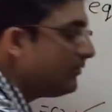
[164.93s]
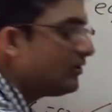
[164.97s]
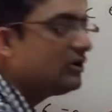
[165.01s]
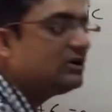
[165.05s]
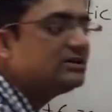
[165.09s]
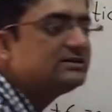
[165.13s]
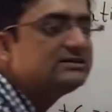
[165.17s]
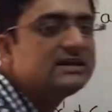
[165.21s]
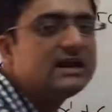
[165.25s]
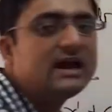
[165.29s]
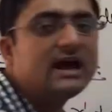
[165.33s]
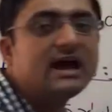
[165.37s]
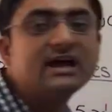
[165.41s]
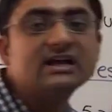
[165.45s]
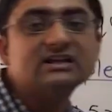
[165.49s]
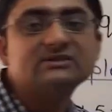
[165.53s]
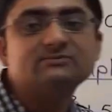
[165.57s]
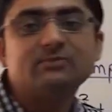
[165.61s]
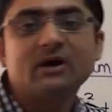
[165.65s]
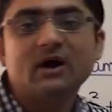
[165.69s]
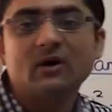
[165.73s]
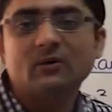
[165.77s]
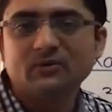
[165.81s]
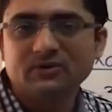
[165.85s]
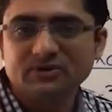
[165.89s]
Because the
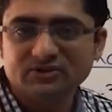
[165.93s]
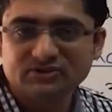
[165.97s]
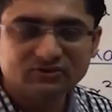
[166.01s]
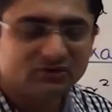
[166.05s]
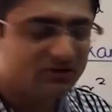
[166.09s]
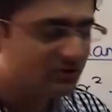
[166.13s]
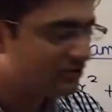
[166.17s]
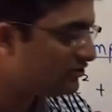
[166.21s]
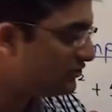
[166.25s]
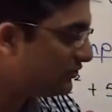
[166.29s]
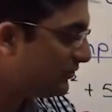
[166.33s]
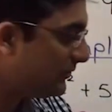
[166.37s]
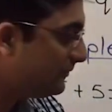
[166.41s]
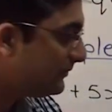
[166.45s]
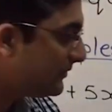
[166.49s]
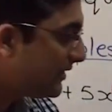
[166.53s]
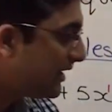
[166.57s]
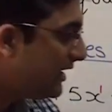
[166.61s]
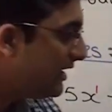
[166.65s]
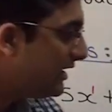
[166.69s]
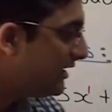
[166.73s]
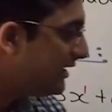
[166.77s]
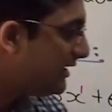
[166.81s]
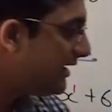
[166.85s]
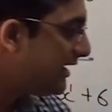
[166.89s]
highest power is not 2.
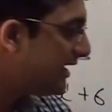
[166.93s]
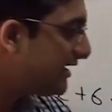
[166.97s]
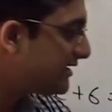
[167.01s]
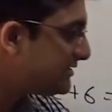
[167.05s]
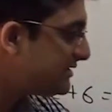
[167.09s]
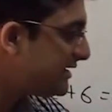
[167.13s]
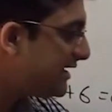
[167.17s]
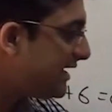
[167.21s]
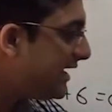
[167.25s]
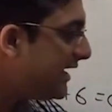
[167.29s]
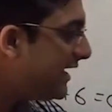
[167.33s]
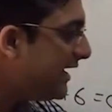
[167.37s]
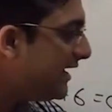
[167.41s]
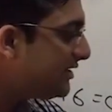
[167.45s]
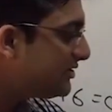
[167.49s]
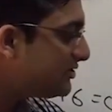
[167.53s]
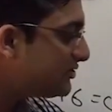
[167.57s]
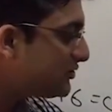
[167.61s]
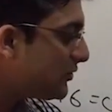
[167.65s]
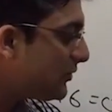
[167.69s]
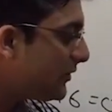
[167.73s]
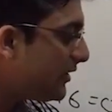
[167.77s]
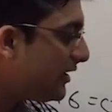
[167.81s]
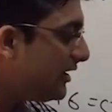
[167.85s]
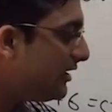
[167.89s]
Next, x
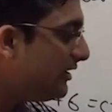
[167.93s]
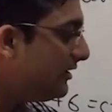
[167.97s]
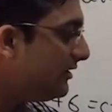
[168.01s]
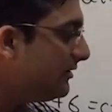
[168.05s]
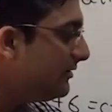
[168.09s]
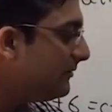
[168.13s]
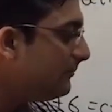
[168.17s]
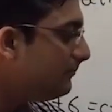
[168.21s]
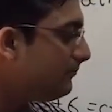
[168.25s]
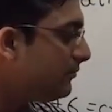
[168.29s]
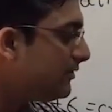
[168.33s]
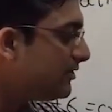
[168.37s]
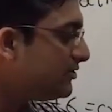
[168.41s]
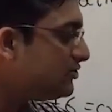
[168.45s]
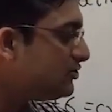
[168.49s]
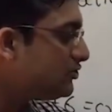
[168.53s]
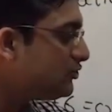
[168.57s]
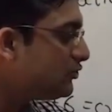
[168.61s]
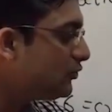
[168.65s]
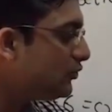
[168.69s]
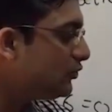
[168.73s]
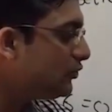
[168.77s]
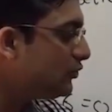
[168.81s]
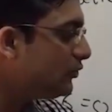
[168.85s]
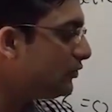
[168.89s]
squared plus
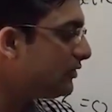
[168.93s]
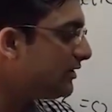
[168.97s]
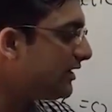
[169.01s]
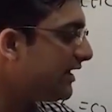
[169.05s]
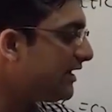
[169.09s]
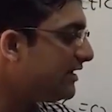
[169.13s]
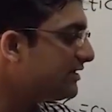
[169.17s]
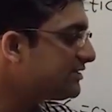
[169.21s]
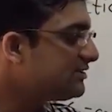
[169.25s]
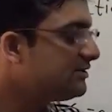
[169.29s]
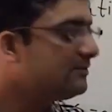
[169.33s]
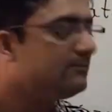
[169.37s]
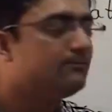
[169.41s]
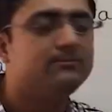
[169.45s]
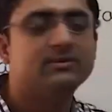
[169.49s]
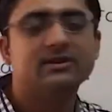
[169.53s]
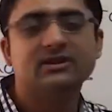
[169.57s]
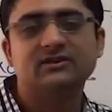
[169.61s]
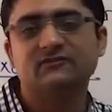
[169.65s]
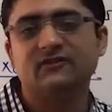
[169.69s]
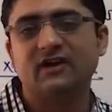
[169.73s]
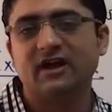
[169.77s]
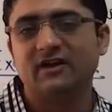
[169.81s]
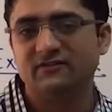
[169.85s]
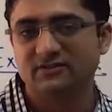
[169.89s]
2 root x
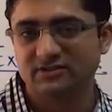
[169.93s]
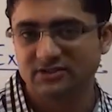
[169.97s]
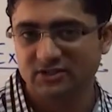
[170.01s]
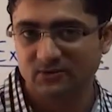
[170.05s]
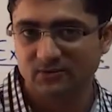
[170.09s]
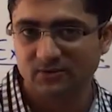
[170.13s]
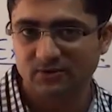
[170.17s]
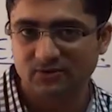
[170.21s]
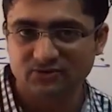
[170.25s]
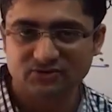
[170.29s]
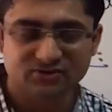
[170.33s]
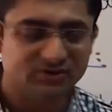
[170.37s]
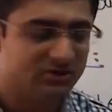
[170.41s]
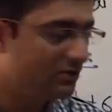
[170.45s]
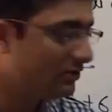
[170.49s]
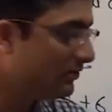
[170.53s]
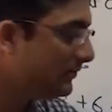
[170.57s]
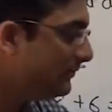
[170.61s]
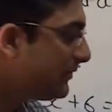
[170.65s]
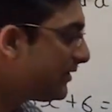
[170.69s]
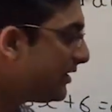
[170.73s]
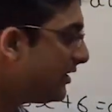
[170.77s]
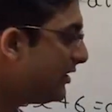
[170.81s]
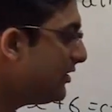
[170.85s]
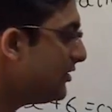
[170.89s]
plus 5 is equal to
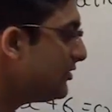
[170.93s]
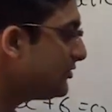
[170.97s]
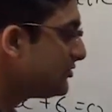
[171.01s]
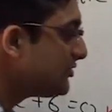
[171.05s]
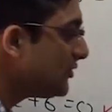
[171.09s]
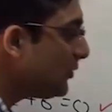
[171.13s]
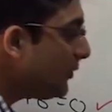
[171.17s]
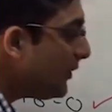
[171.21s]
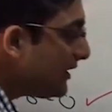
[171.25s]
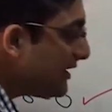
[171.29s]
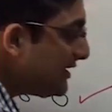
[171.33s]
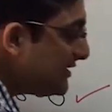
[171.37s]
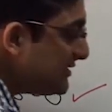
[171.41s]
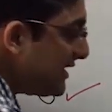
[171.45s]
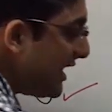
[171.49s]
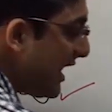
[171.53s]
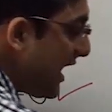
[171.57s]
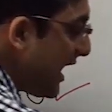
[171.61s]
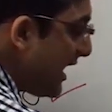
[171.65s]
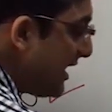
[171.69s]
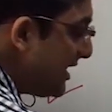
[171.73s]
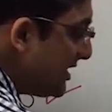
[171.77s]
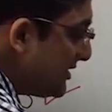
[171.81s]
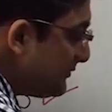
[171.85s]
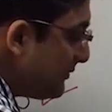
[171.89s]
0. So what is the
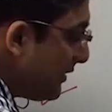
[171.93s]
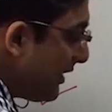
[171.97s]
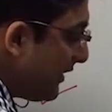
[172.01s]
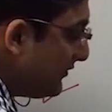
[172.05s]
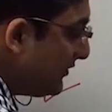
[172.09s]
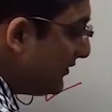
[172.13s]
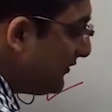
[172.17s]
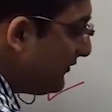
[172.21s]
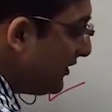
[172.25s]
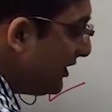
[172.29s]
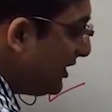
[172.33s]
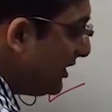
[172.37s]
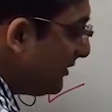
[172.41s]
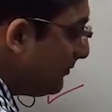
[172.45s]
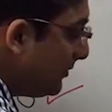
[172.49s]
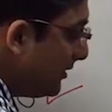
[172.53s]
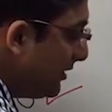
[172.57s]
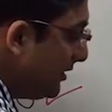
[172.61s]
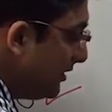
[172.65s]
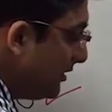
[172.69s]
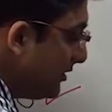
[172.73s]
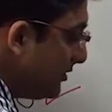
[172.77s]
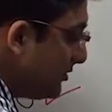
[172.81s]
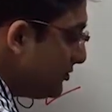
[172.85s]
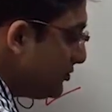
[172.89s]
highest power of the
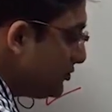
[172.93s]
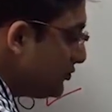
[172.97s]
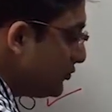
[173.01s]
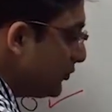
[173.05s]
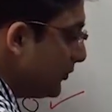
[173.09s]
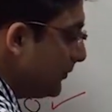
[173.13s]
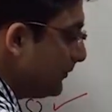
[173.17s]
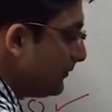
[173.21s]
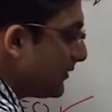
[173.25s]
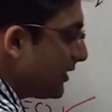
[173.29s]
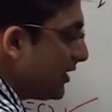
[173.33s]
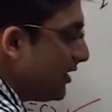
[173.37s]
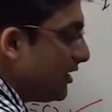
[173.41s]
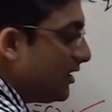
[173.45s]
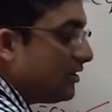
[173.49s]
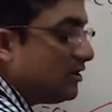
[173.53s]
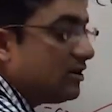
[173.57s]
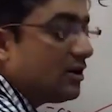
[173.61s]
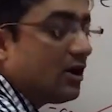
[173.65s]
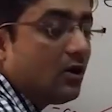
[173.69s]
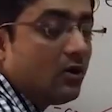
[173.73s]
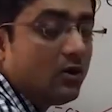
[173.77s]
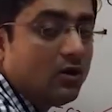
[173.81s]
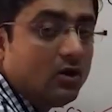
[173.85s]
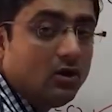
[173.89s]
variable? 2.
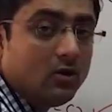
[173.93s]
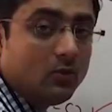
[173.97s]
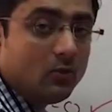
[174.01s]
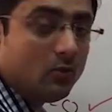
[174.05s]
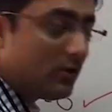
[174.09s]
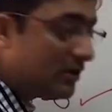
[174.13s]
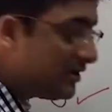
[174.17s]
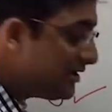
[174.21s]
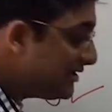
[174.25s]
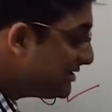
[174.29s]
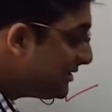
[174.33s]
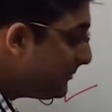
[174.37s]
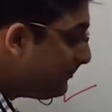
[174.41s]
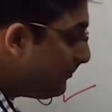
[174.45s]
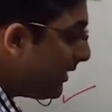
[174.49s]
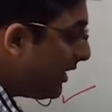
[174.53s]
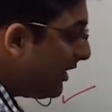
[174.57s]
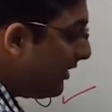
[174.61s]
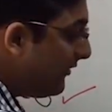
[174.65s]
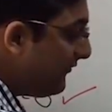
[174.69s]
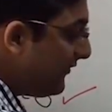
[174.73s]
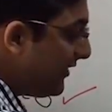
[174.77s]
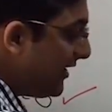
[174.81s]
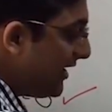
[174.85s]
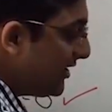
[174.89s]
Now, what is the
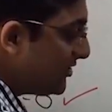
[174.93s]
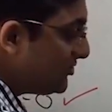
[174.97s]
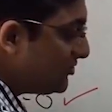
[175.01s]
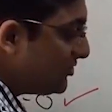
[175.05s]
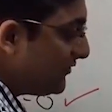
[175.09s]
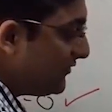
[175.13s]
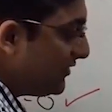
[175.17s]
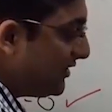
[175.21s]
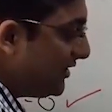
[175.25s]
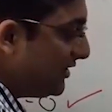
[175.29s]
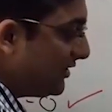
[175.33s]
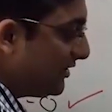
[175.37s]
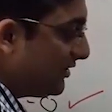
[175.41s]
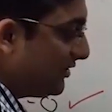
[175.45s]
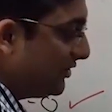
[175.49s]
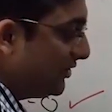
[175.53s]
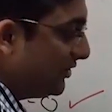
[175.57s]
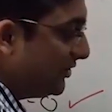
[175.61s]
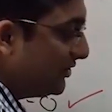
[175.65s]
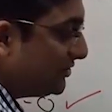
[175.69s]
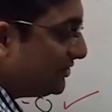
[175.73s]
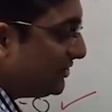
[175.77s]
power of x over here?